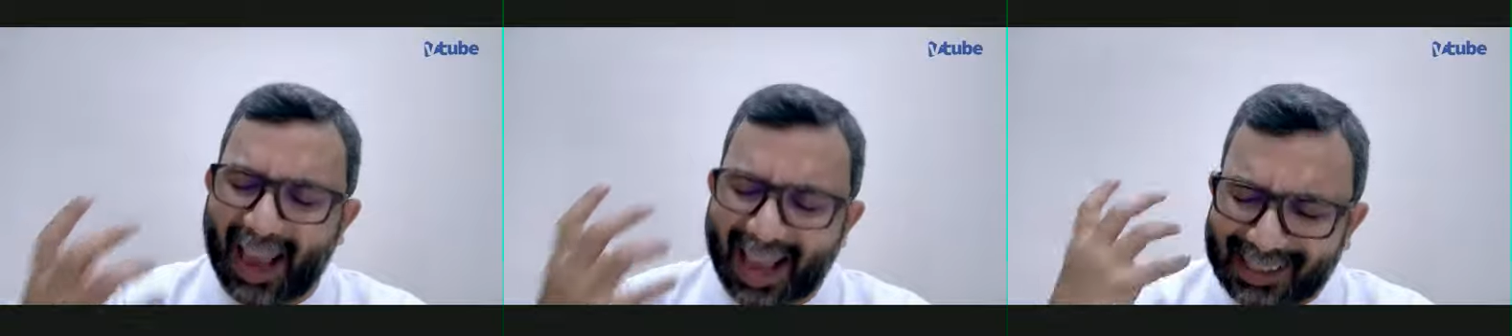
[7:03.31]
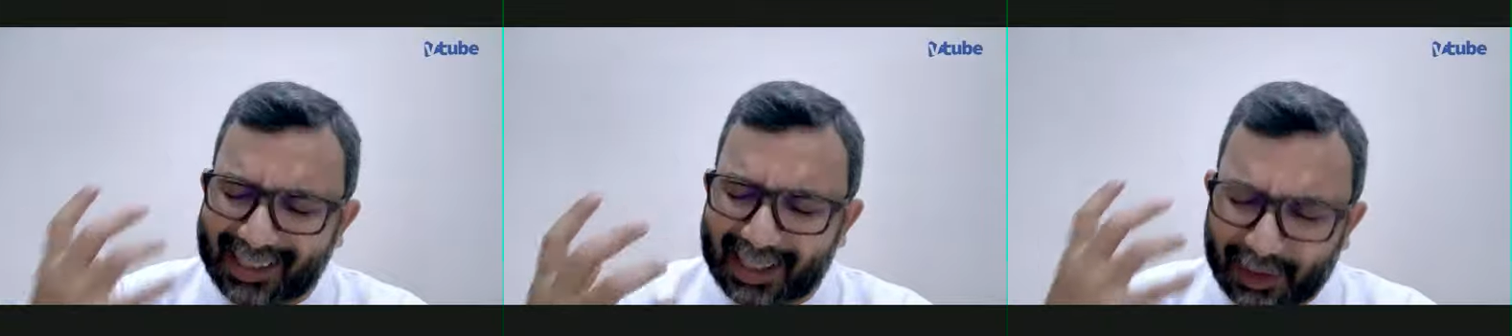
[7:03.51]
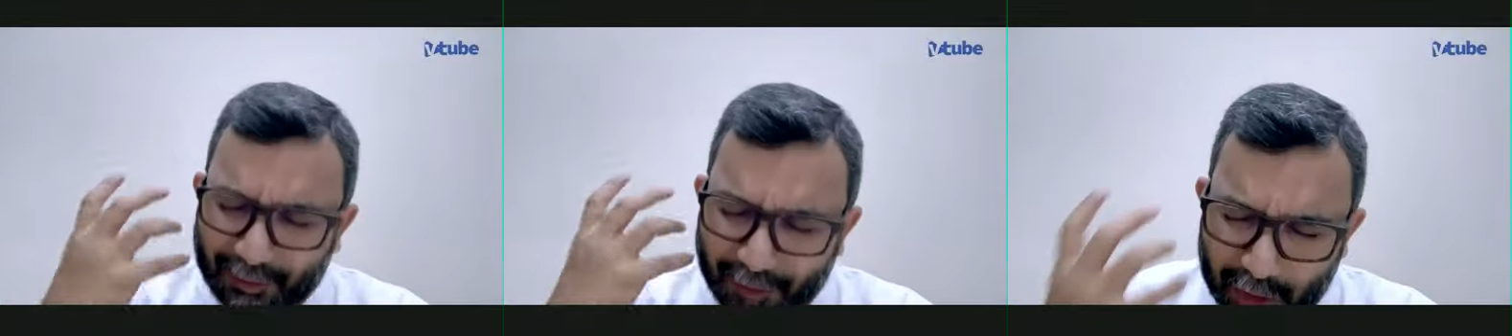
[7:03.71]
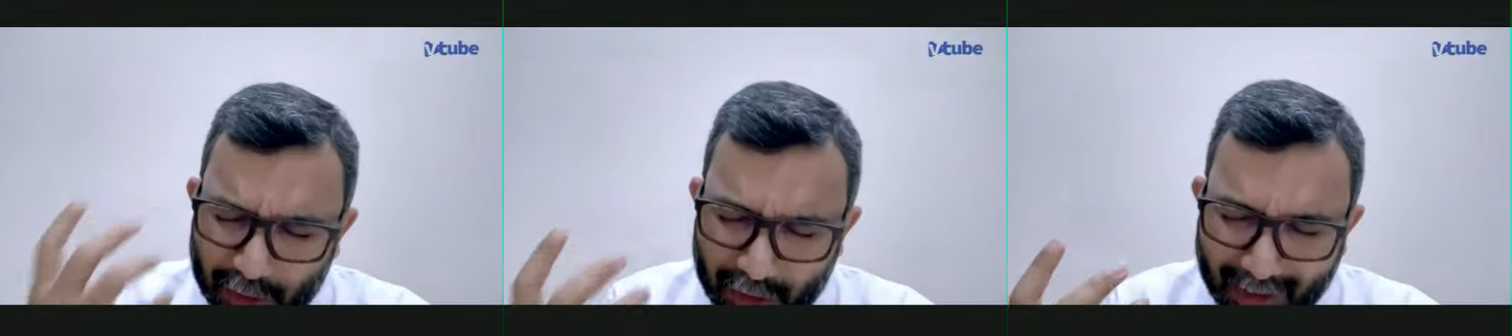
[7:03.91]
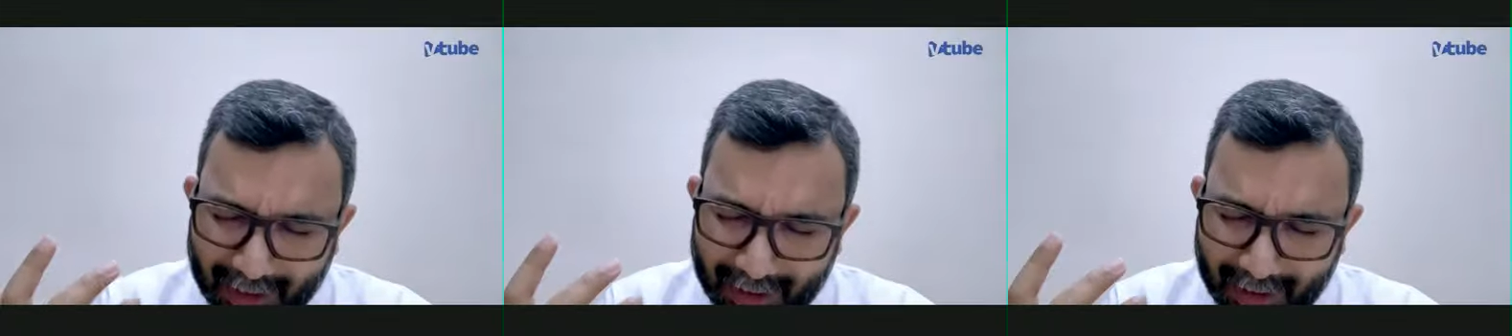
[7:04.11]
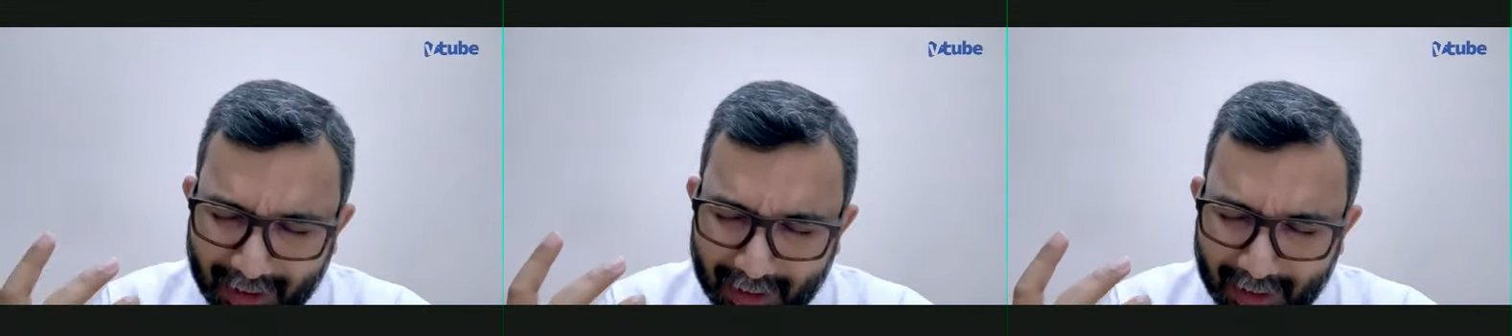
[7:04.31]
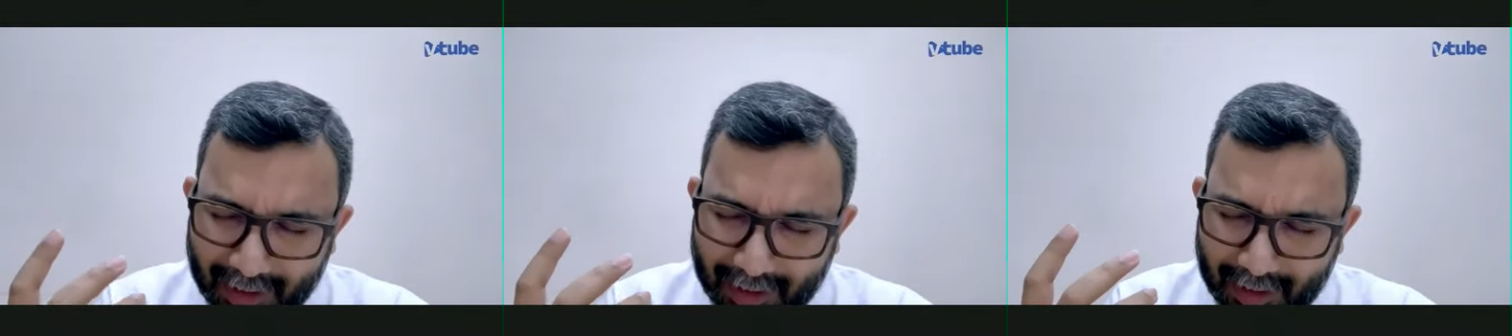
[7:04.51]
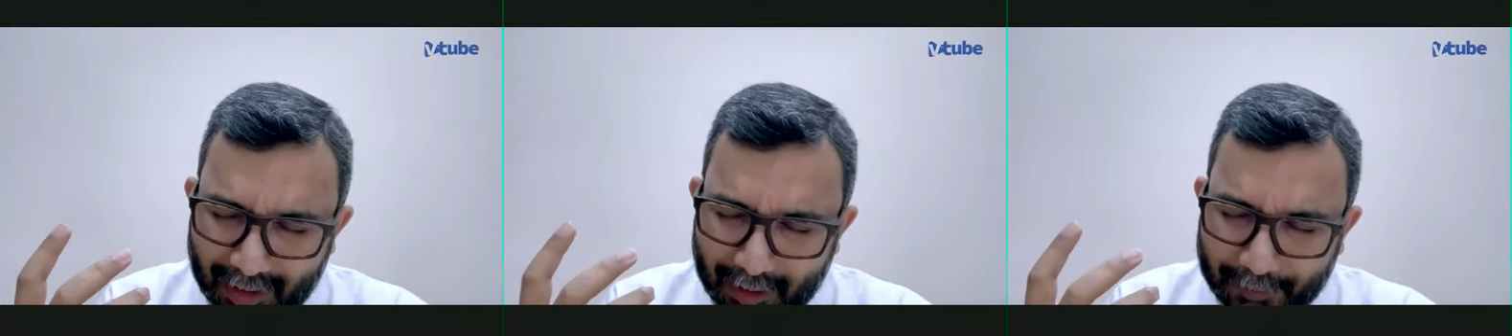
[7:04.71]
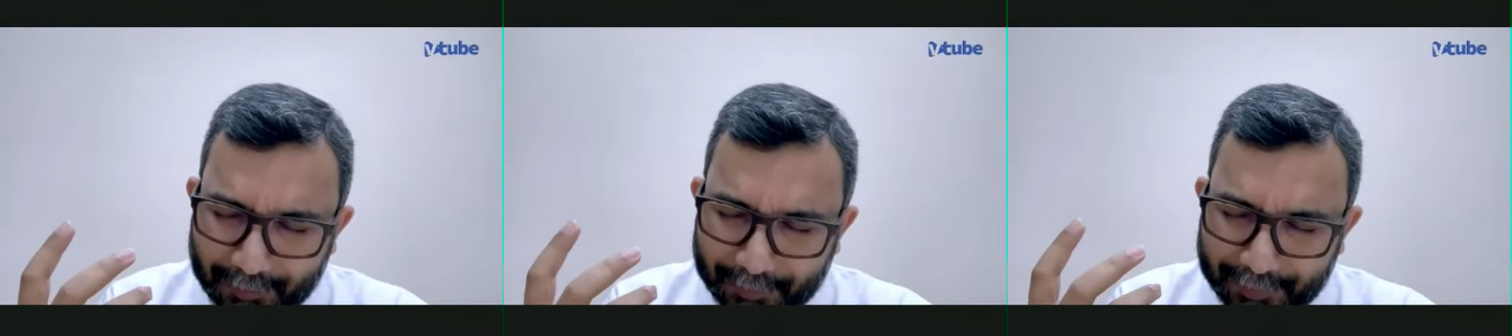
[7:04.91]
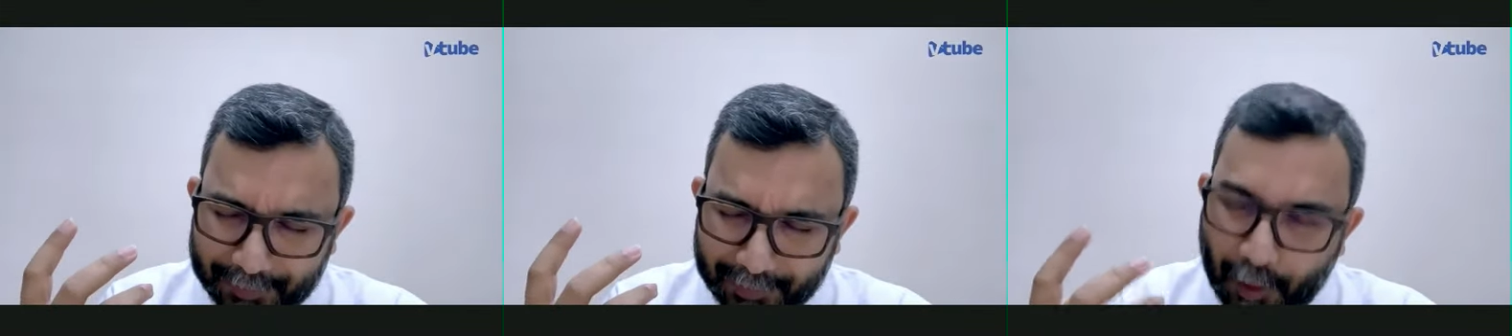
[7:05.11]
has this vision
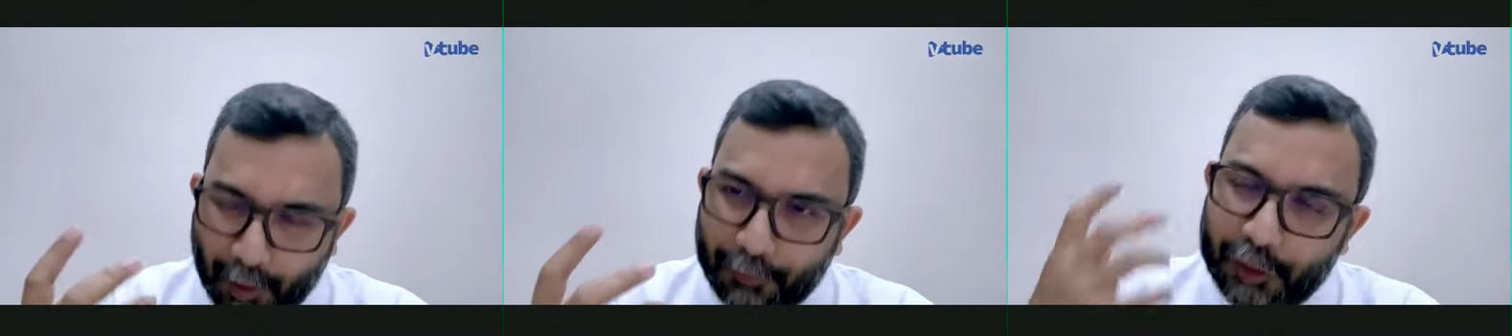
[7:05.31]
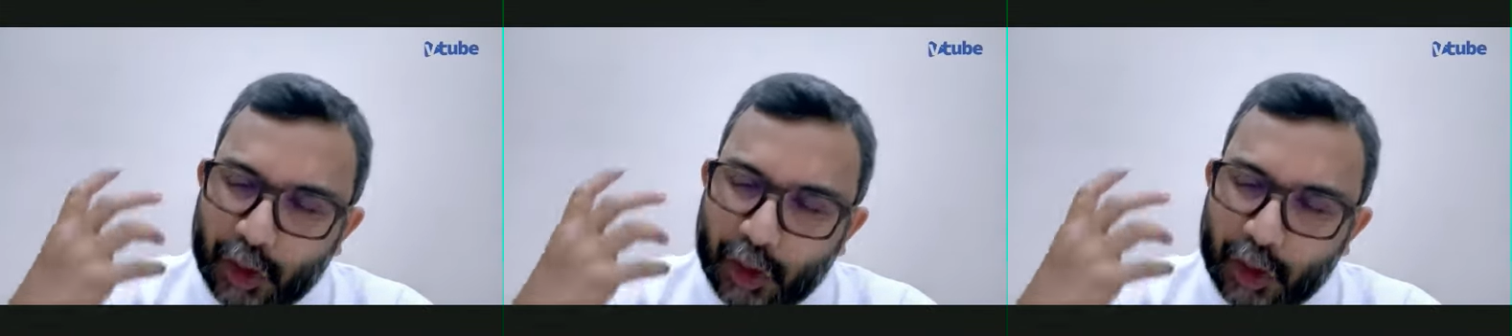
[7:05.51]
of